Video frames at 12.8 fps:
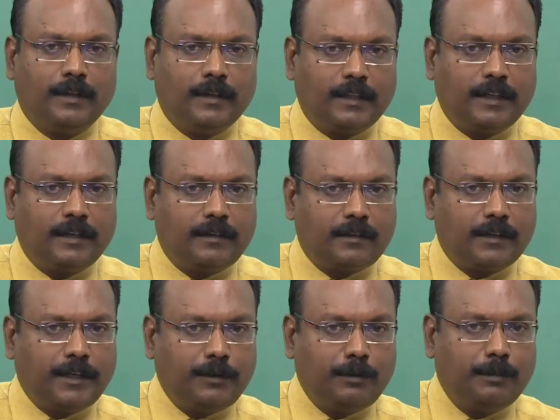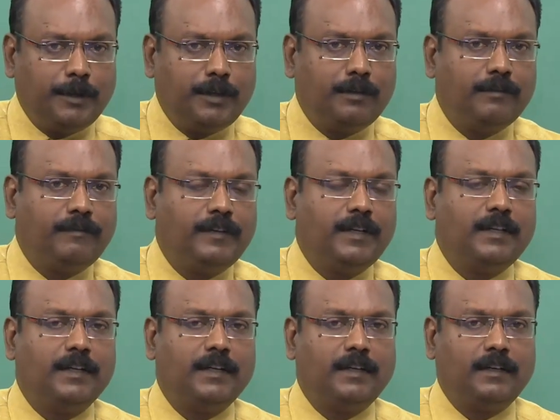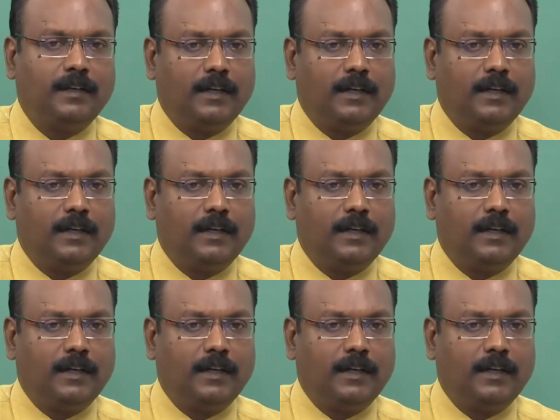they try to make you feel that